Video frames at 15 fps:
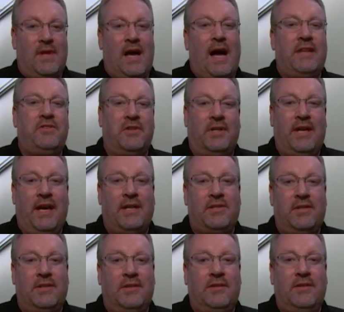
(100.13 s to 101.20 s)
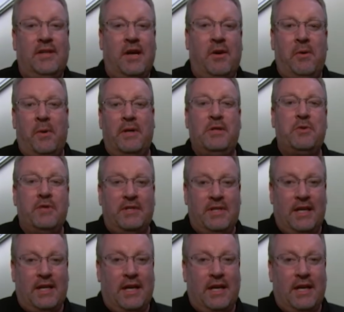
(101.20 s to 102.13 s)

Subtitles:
I took action, now I want you to take